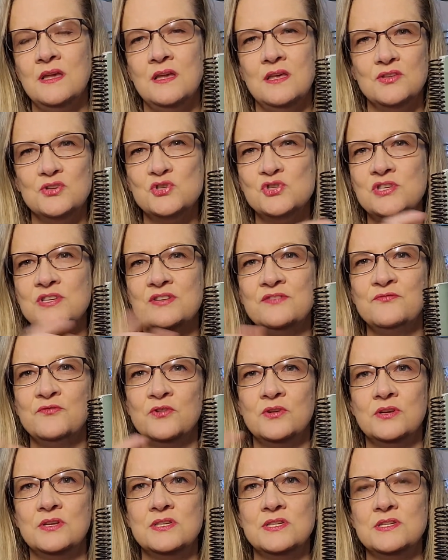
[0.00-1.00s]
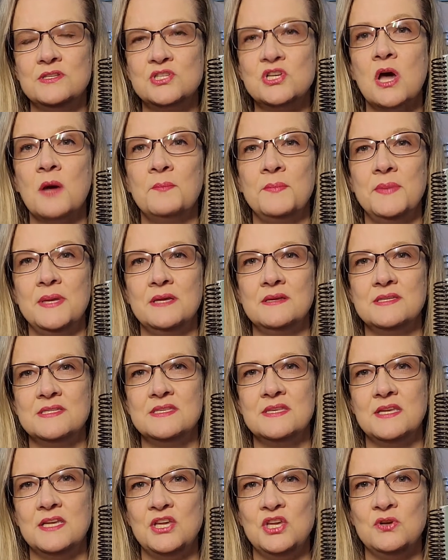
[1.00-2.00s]
There's different topics
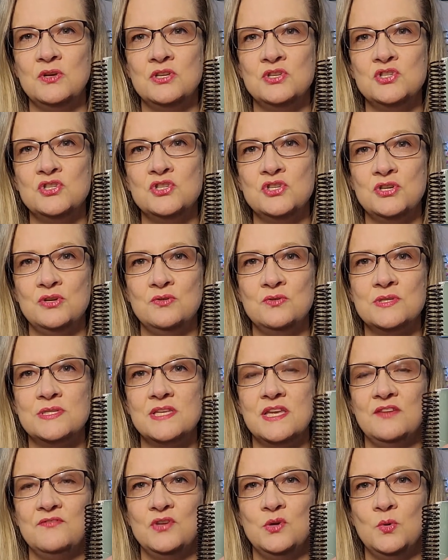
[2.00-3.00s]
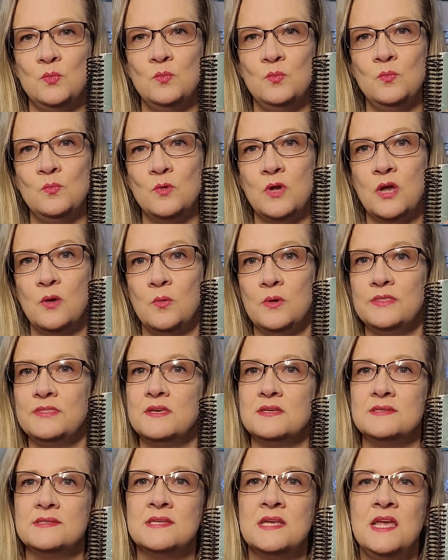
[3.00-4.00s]
that you can choose if you go with
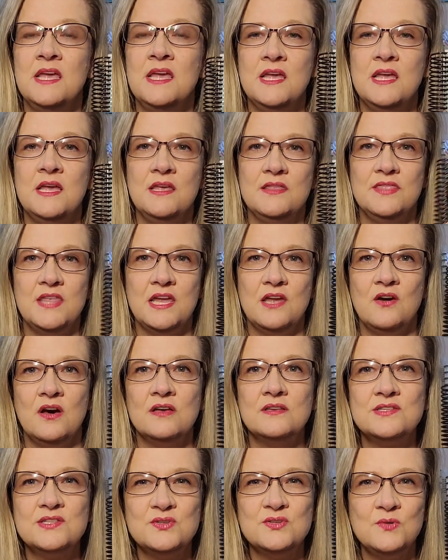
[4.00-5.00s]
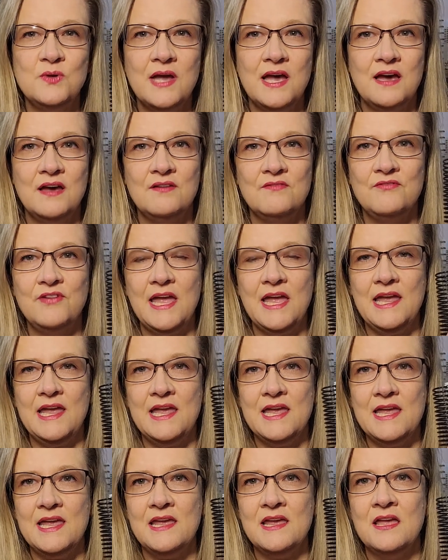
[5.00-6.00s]
this. They also have
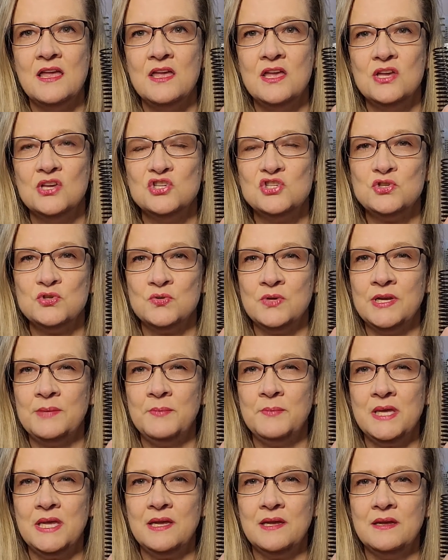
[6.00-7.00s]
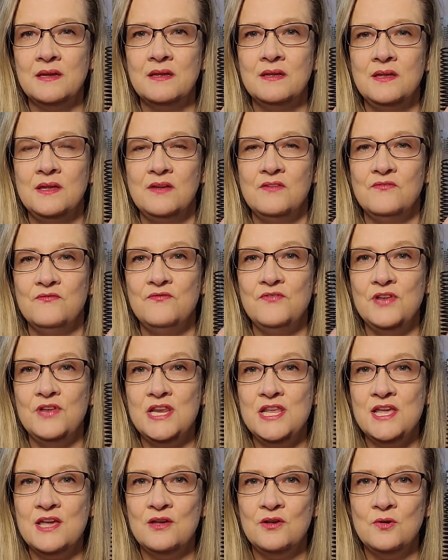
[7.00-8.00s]
a streaming
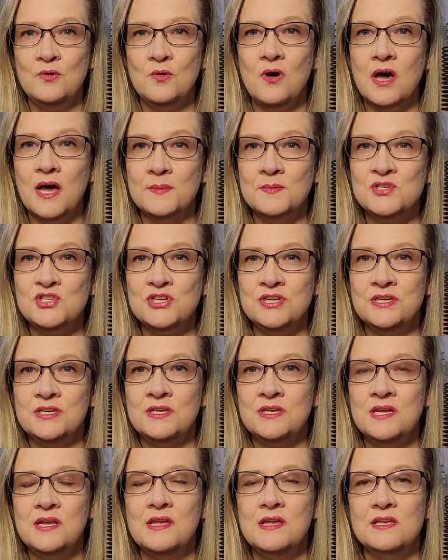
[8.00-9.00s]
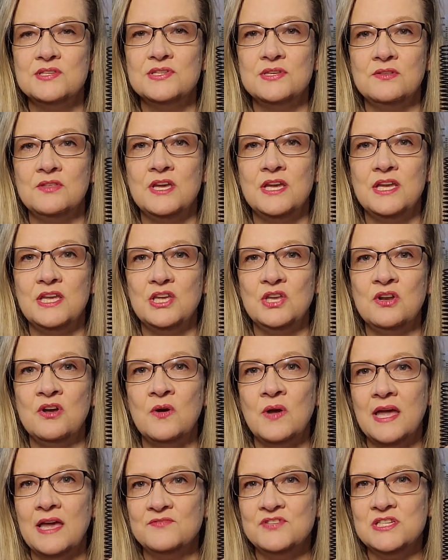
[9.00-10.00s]
video option so that you don't
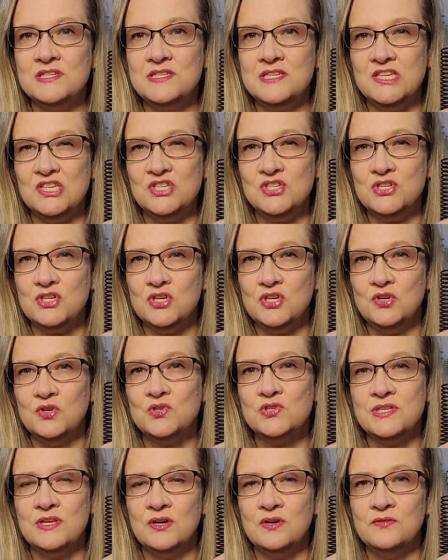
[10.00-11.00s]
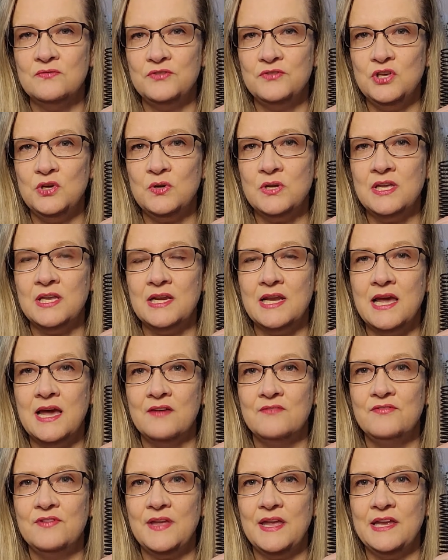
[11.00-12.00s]
have to teach it yourself. You can have
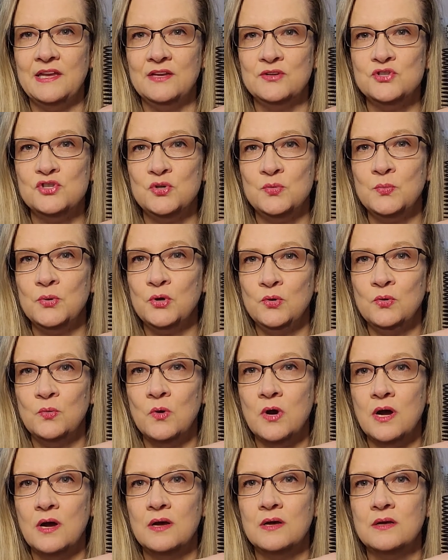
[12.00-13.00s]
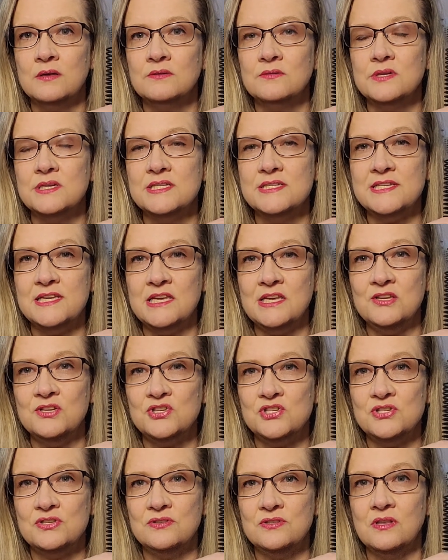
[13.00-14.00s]
Andrew Pudawa
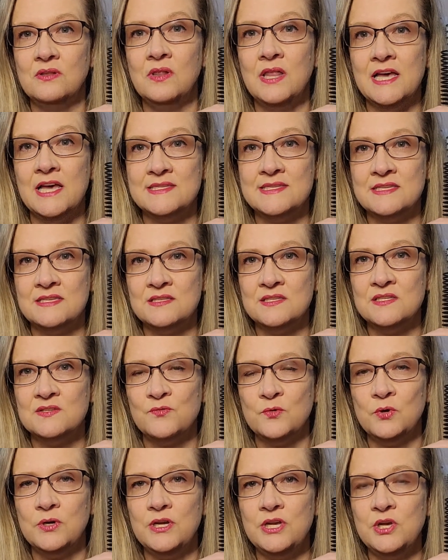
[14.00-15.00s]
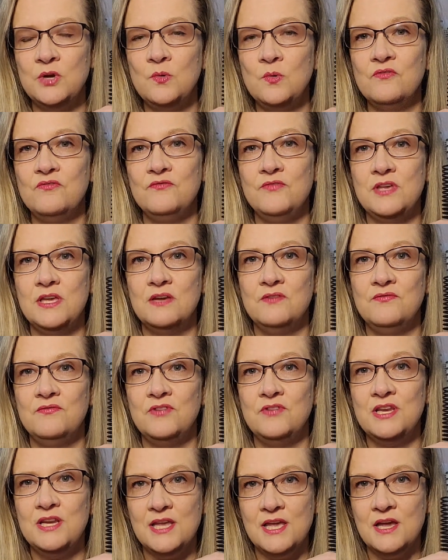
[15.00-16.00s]
teach the lessons for you via
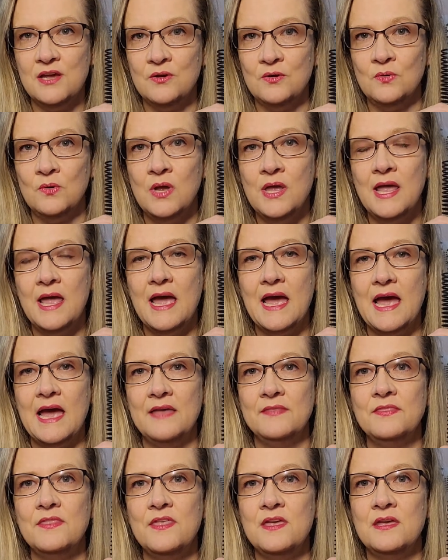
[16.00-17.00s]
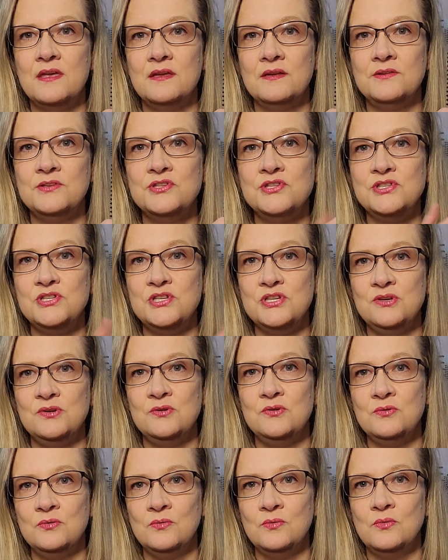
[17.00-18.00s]
video and then
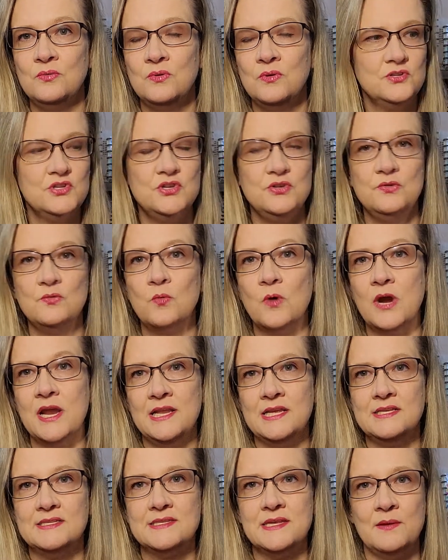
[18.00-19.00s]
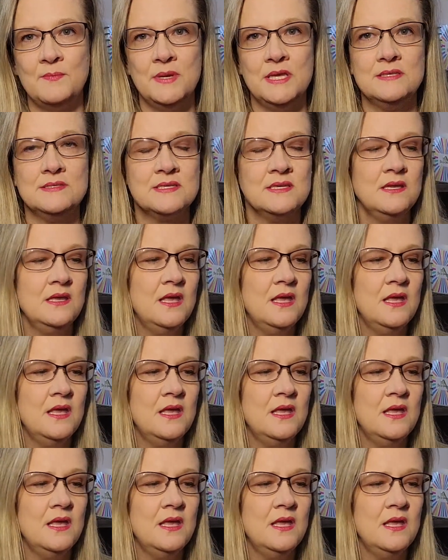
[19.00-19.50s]
do the writing assignments.